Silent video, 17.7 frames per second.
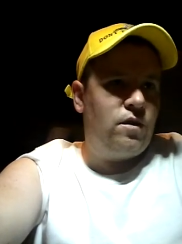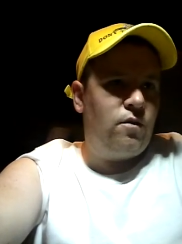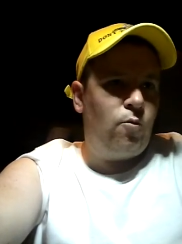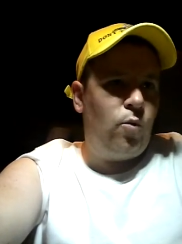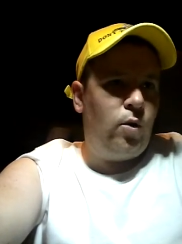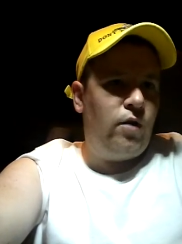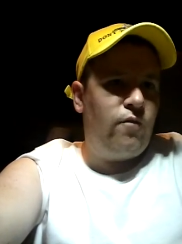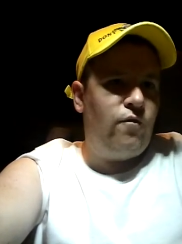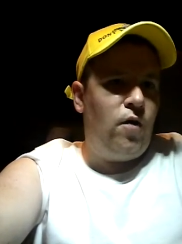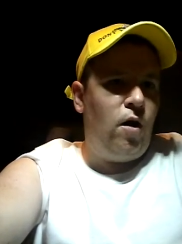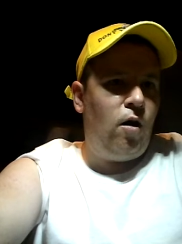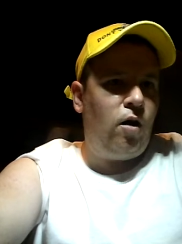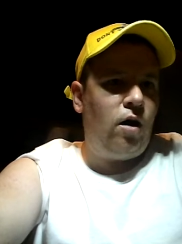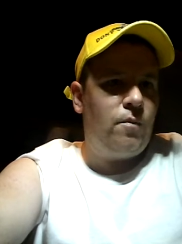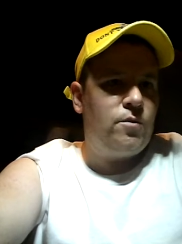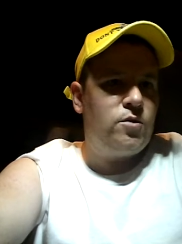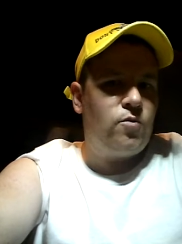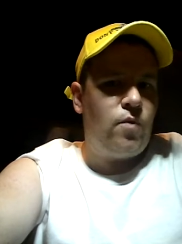When the fall
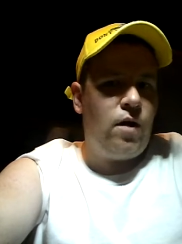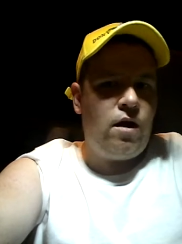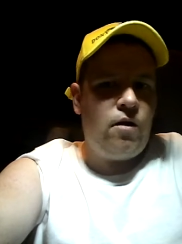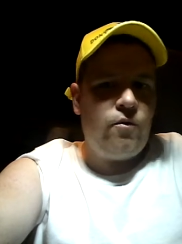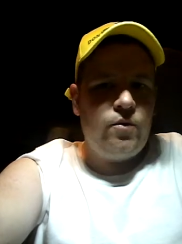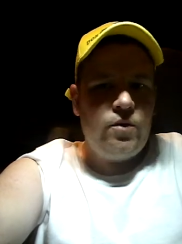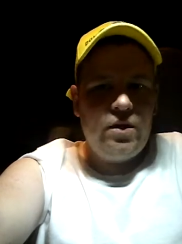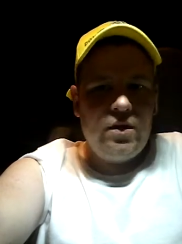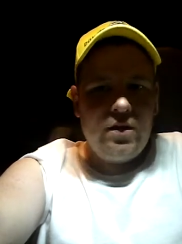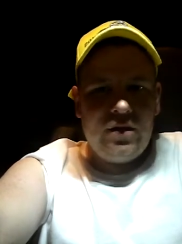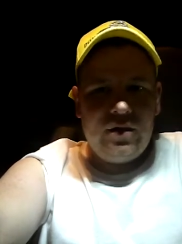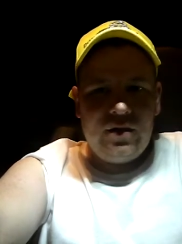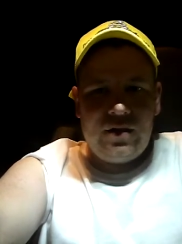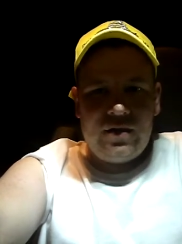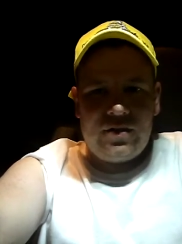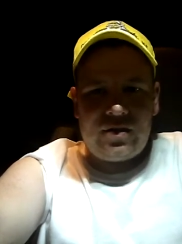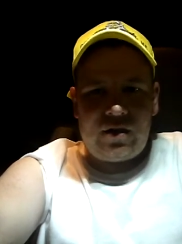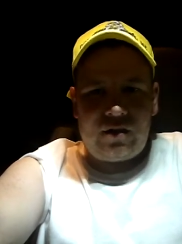comes around,
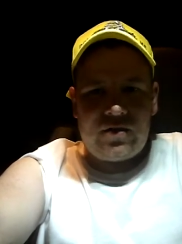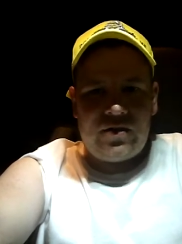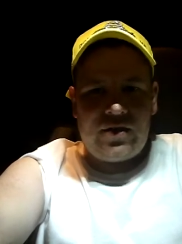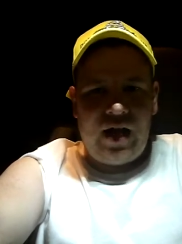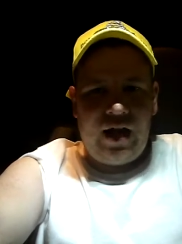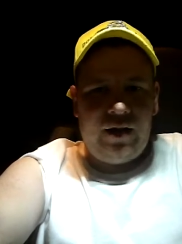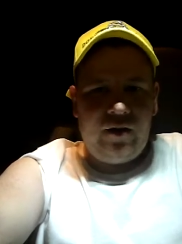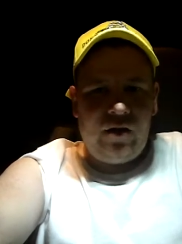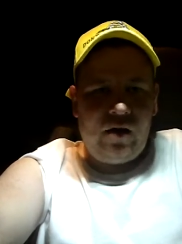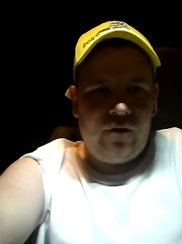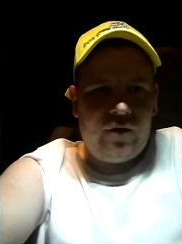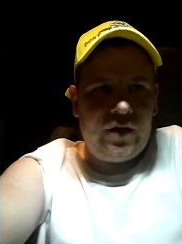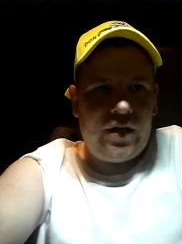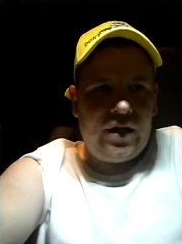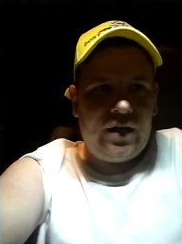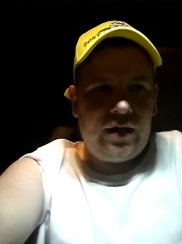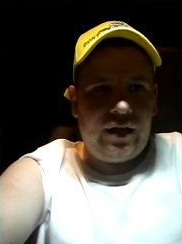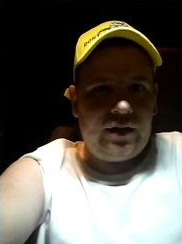starts dying off
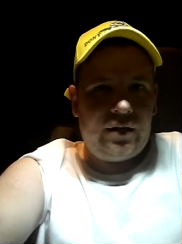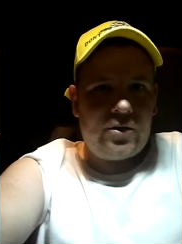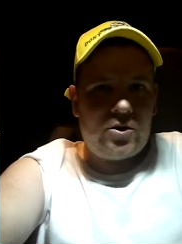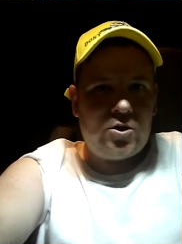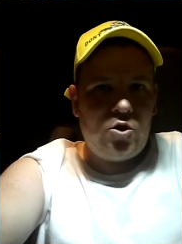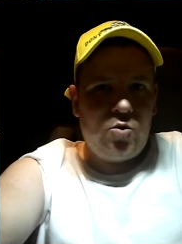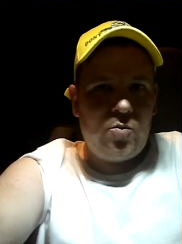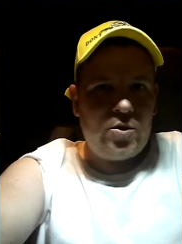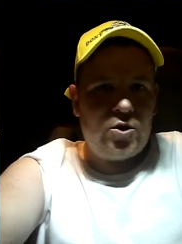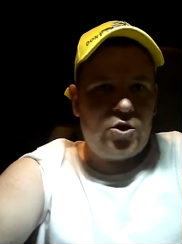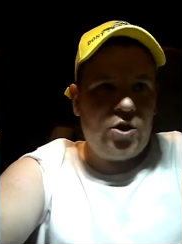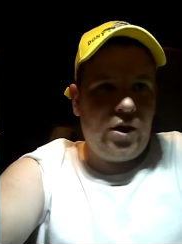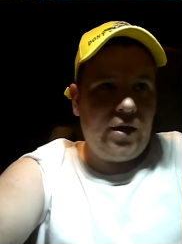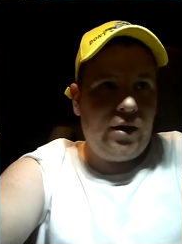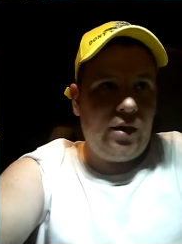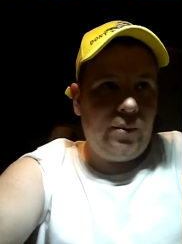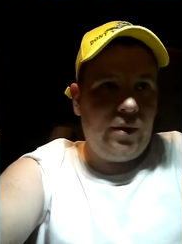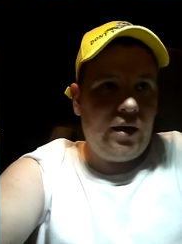again. They get the stupid
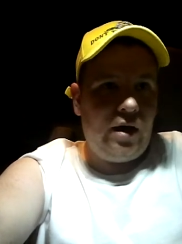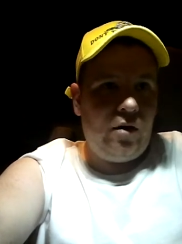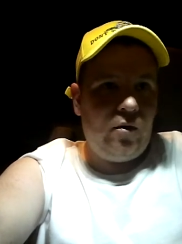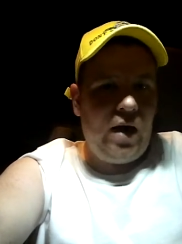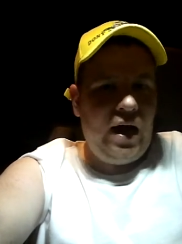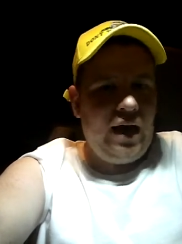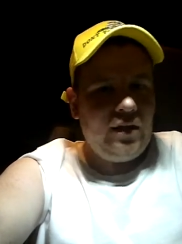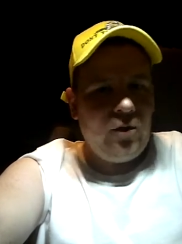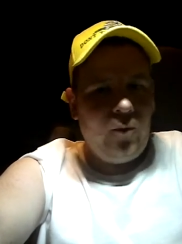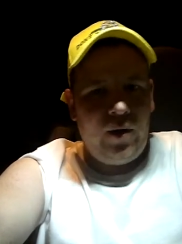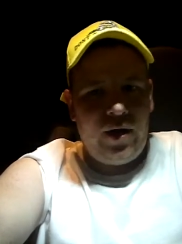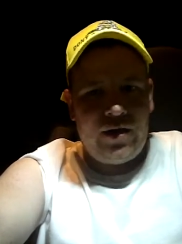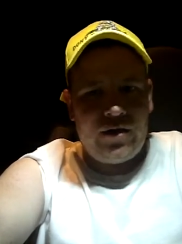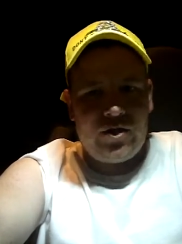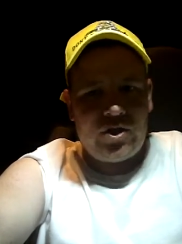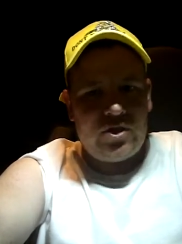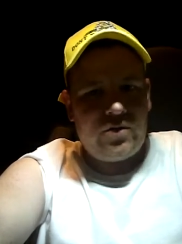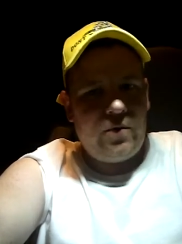shit coming out.
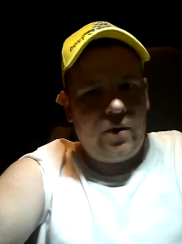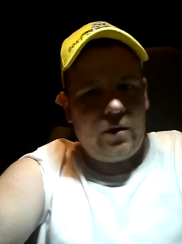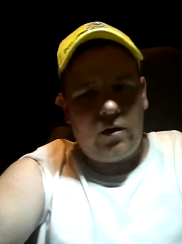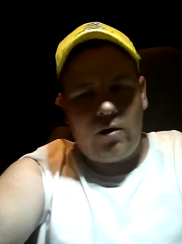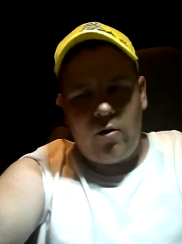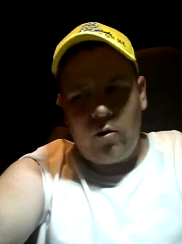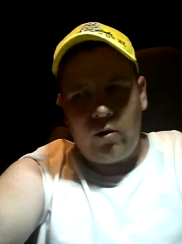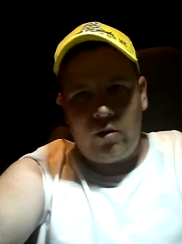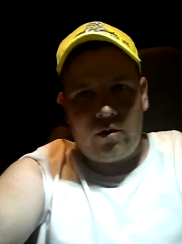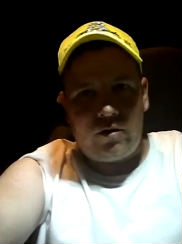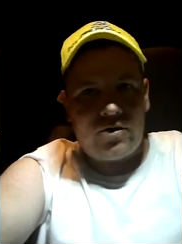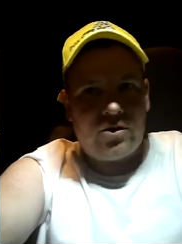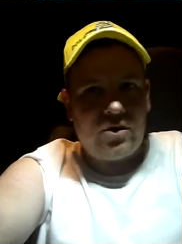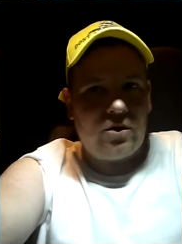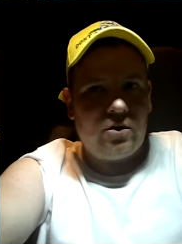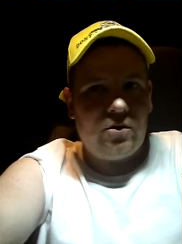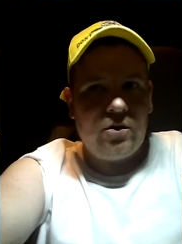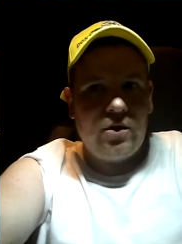Halloween's just around the corner,
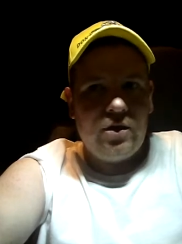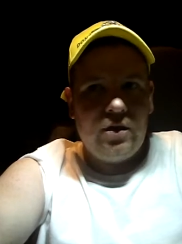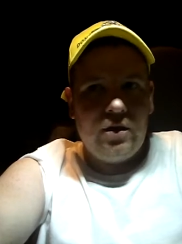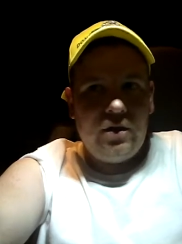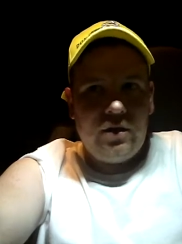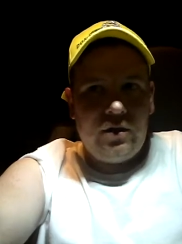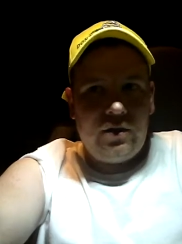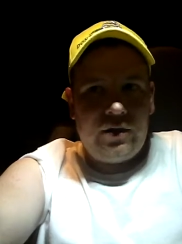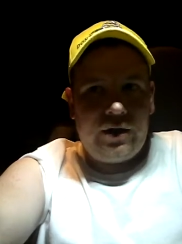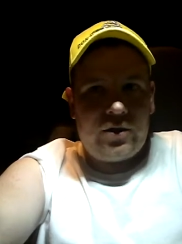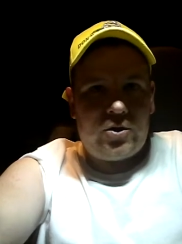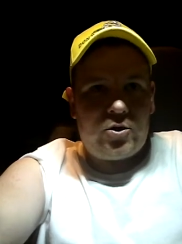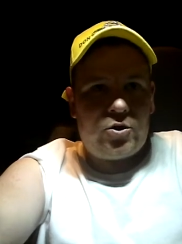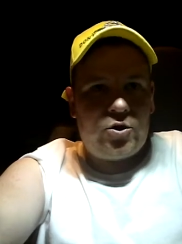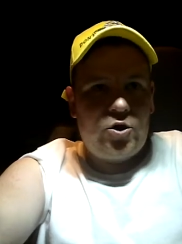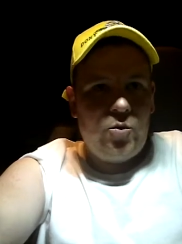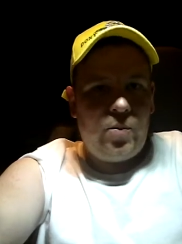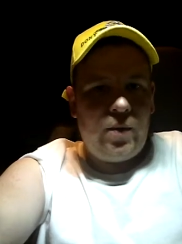so you get your
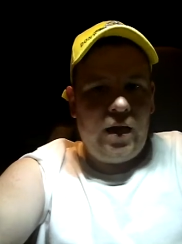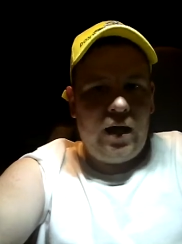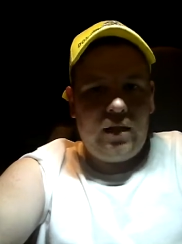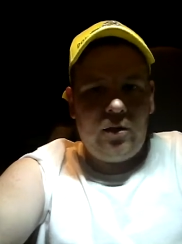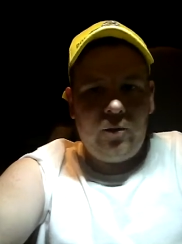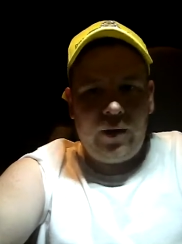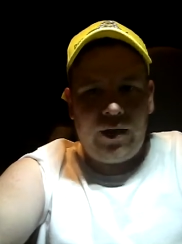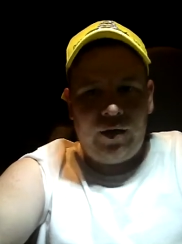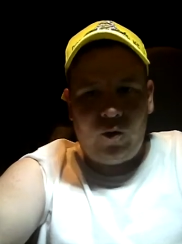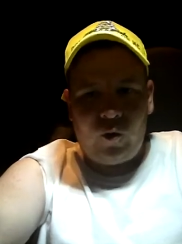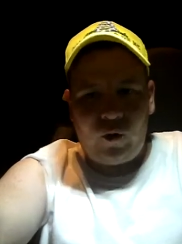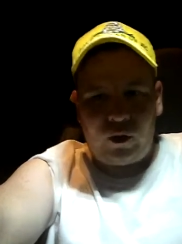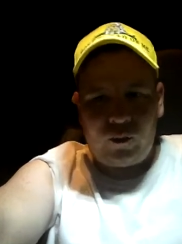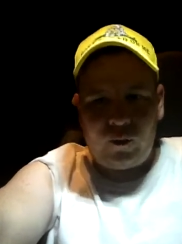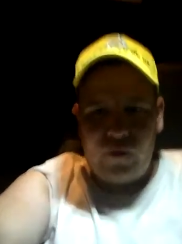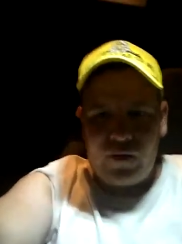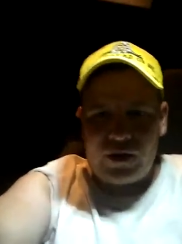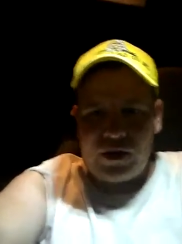stupid Halloween horror
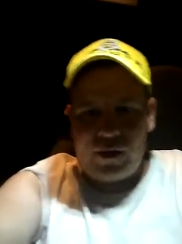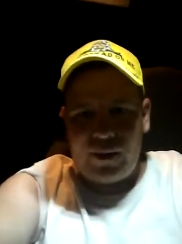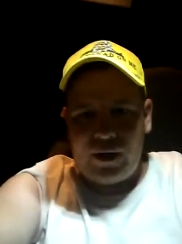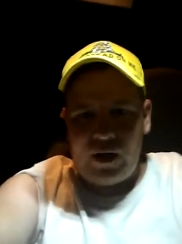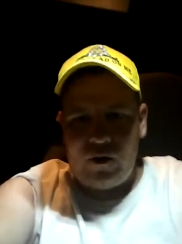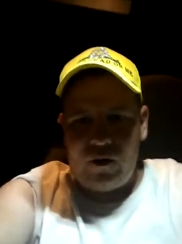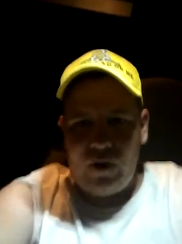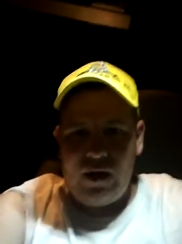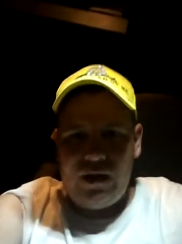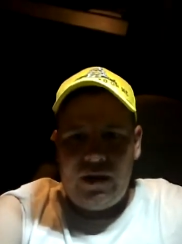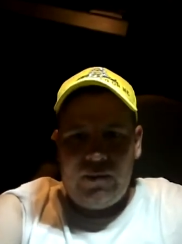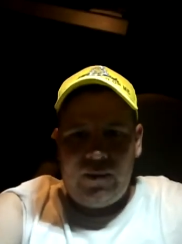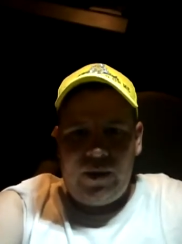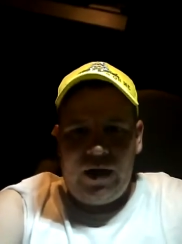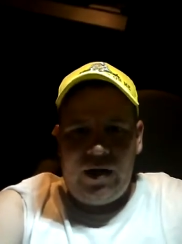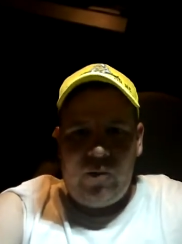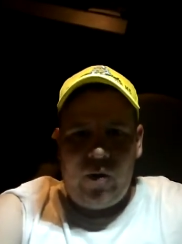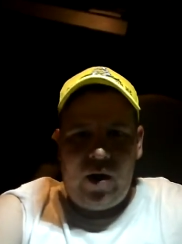movies coming out. But
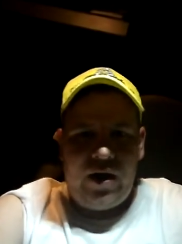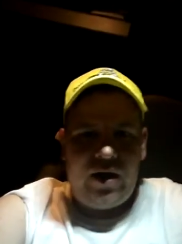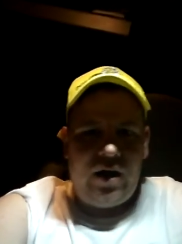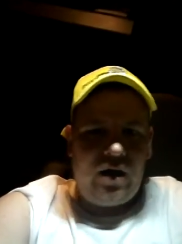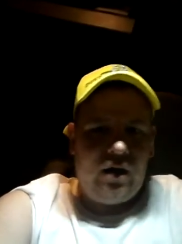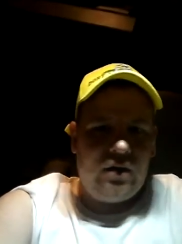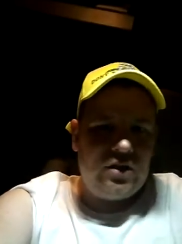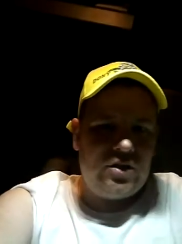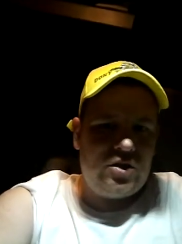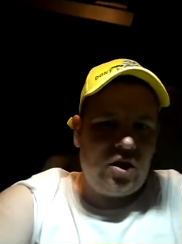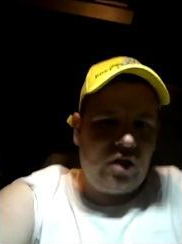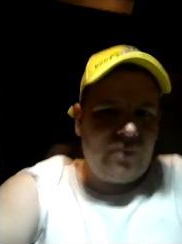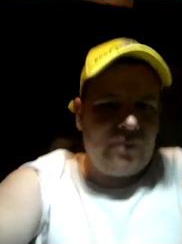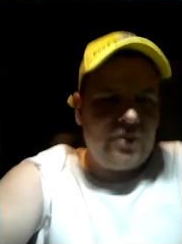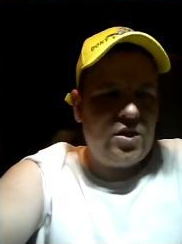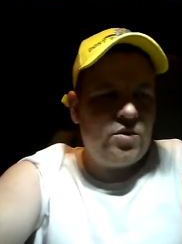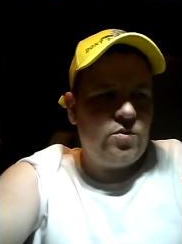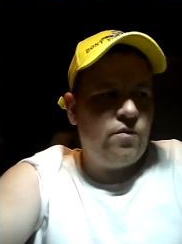anyway, uh, let's talk
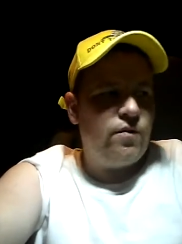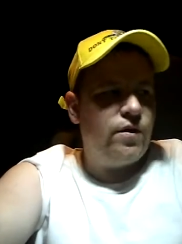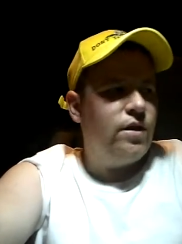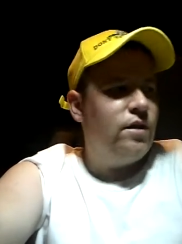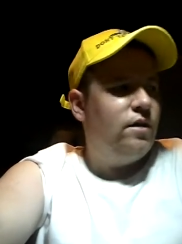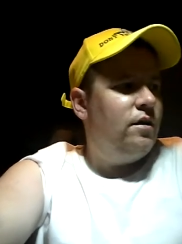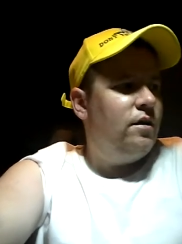about this movie.